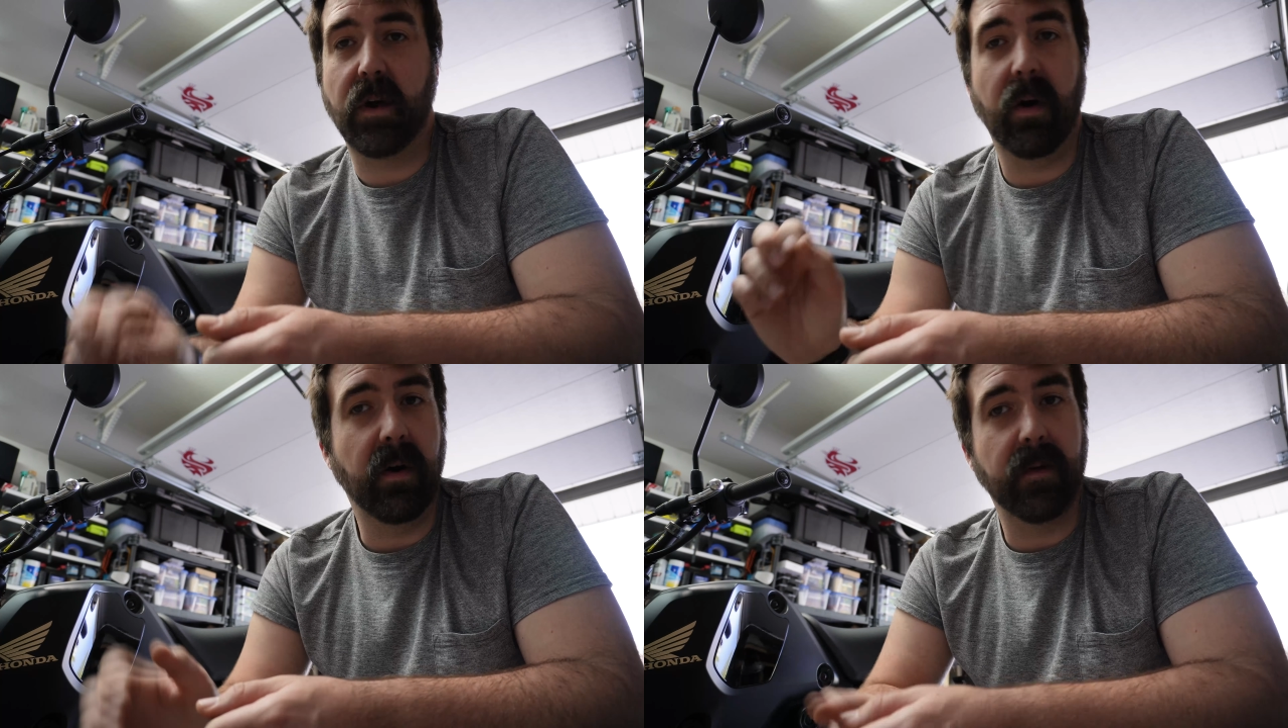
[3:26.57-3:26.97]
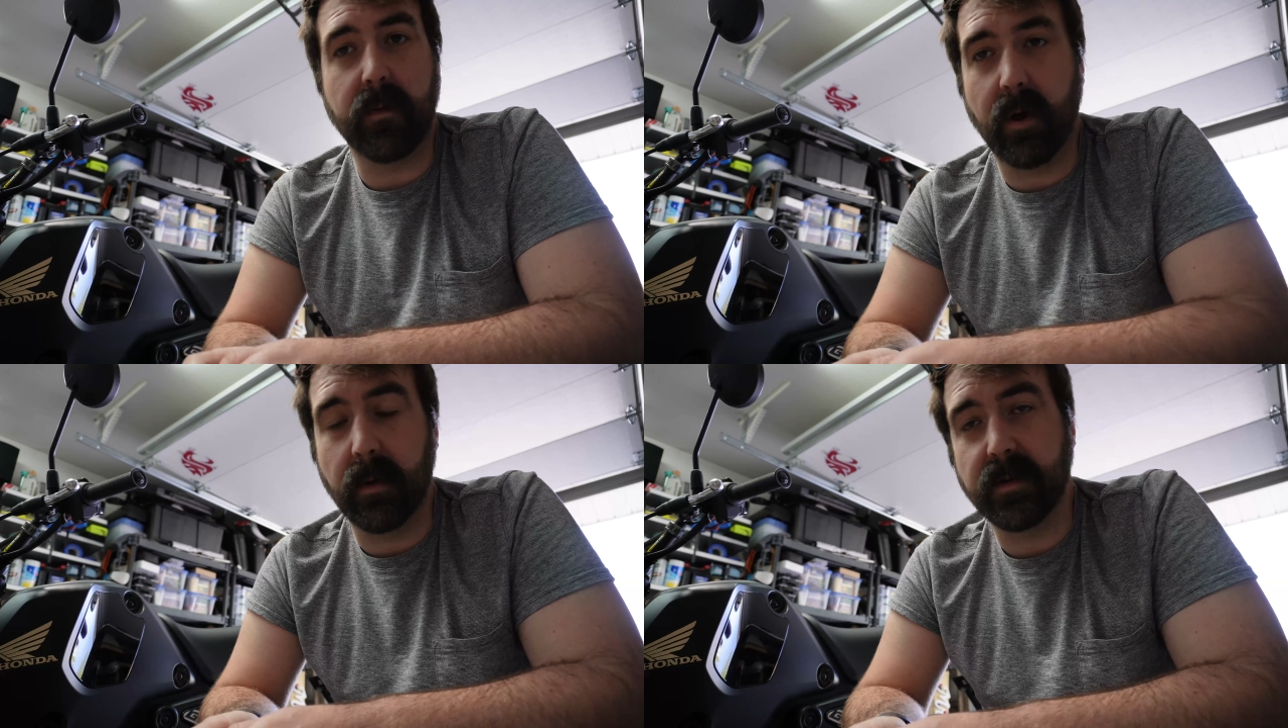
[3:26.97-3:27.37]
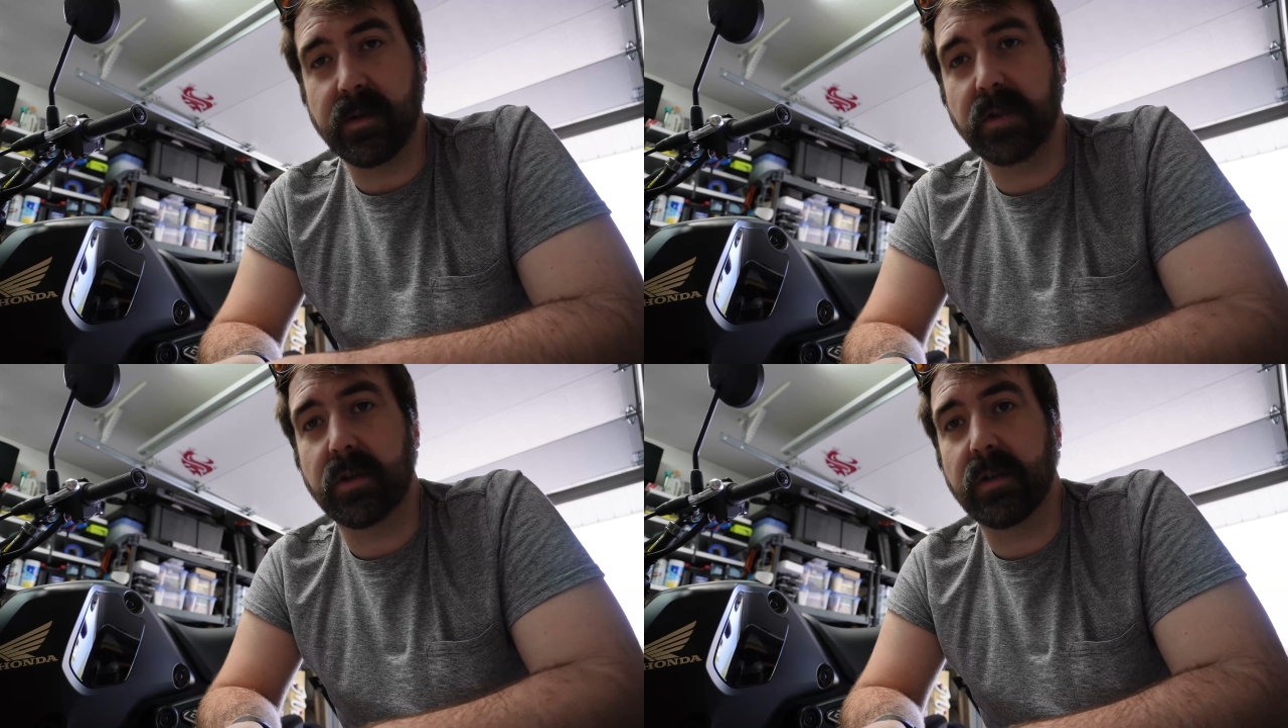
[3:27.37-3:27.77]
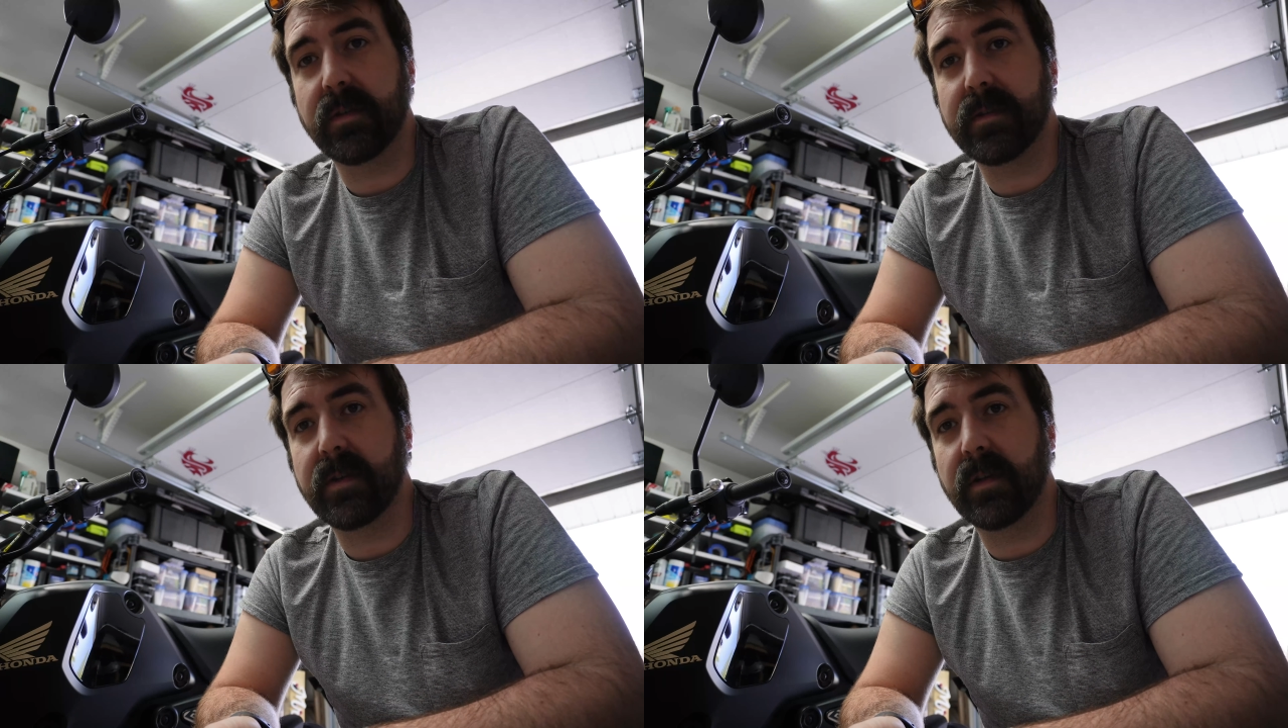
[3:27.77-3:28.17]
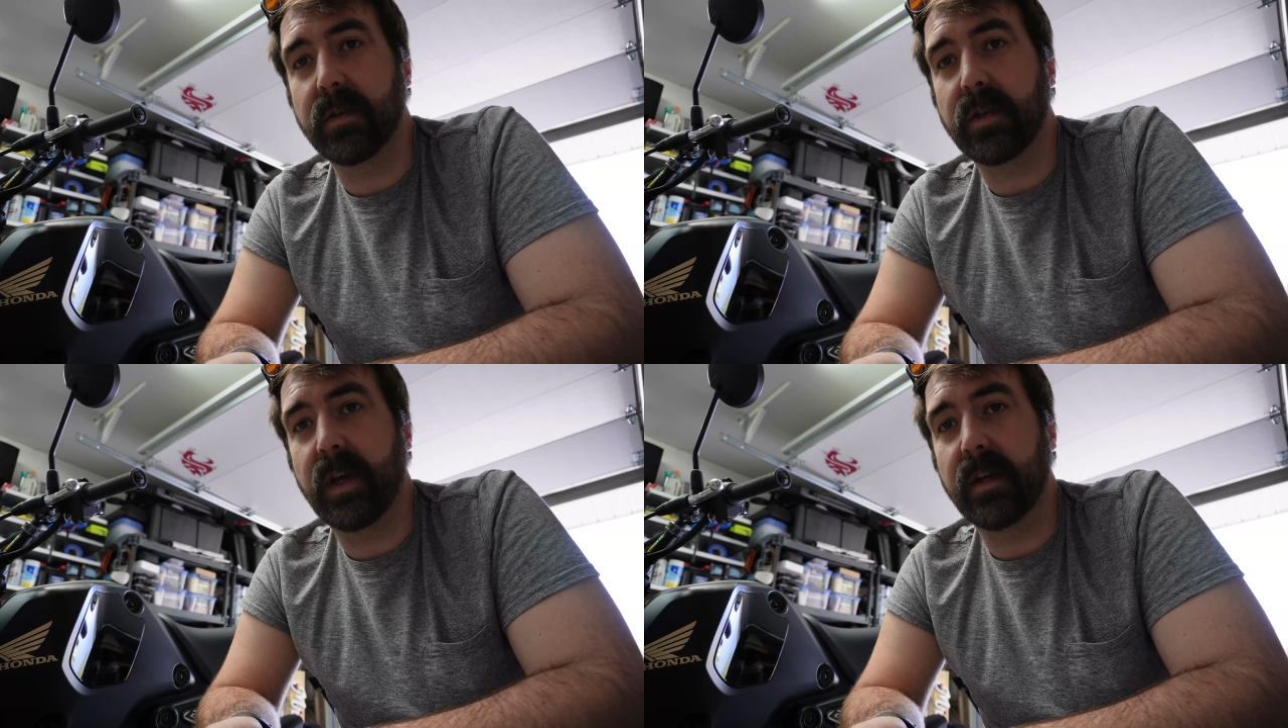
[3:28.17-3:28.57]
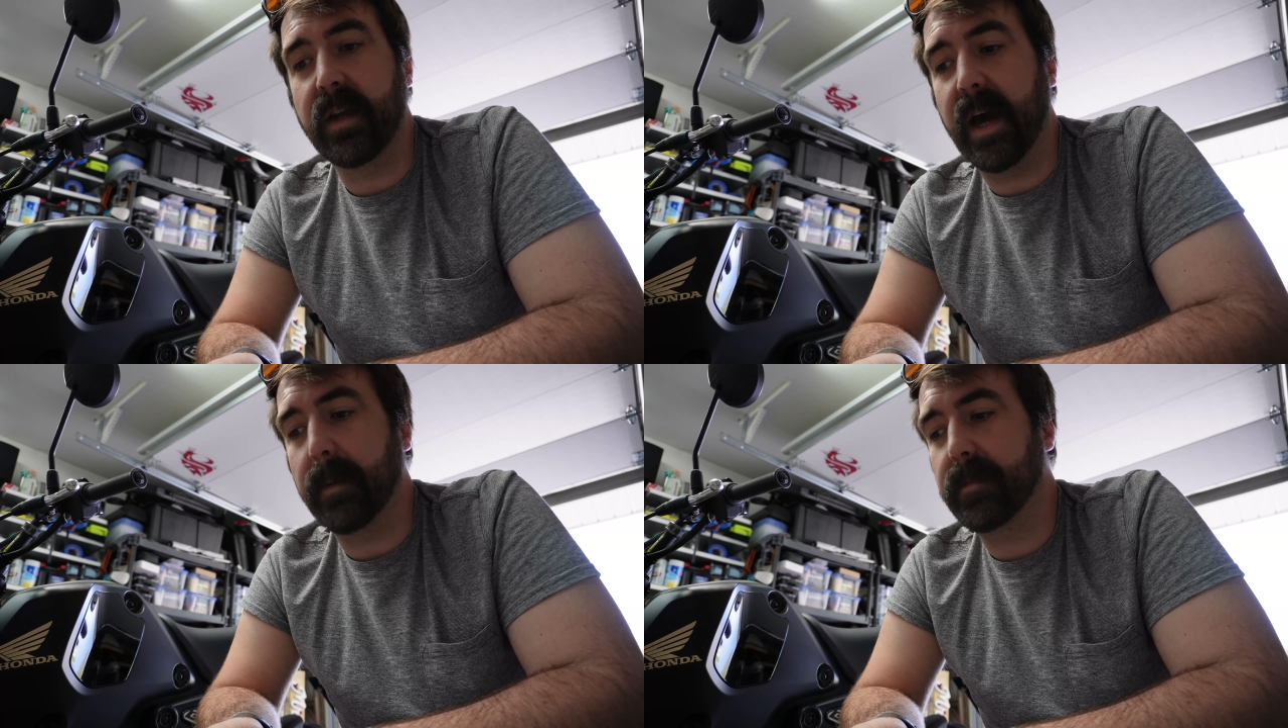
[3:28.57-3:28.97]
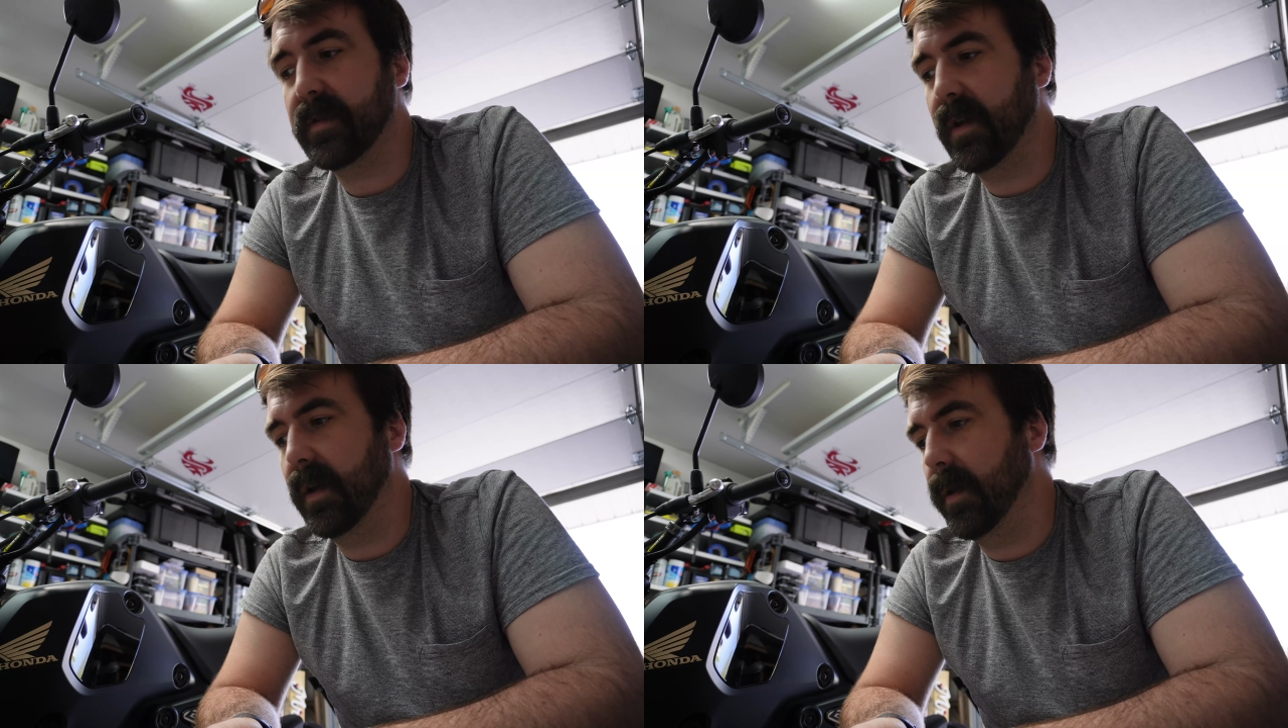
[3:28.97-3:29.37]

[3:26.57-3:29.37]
all throttle positions and adapts